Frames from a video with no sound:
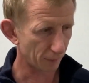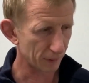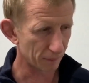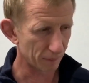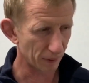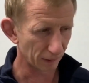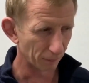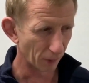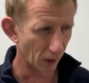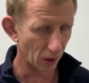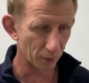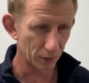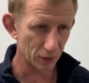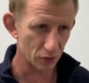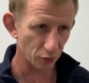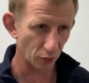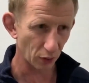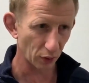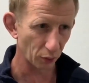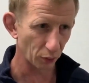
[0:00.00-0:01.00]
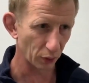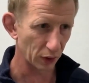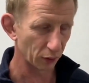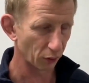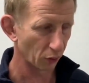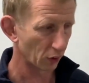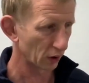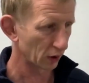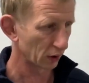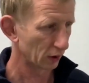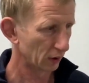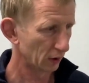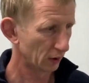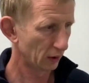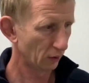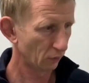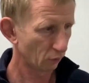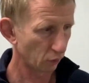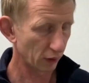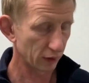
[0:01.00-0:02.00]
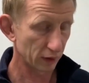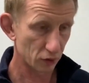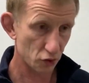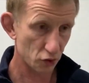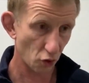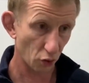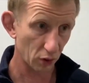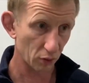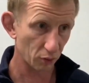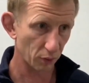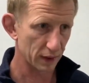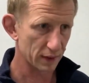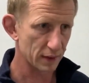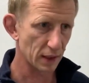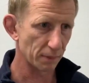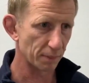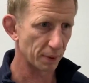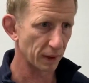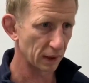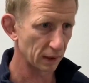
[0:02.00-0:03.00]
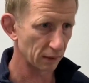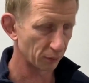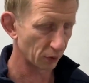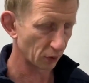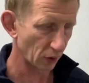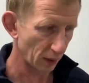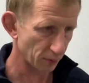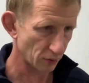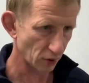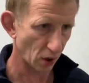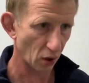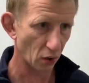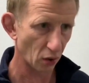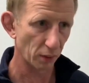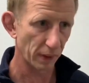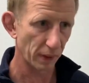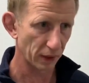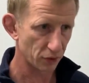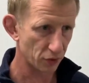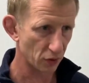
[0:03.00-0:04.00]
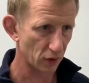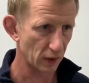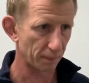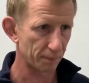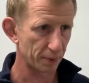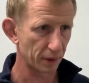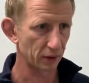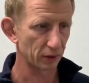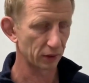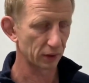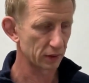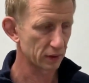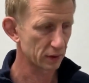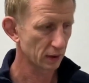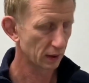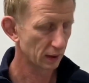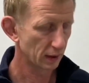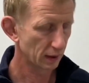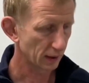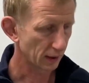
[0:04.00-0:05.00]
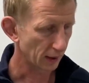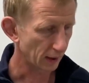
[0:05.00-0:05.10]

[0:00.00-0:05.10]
Probably a big moment where we were, when Jordan went to the bin and we were able to hold him out during that period.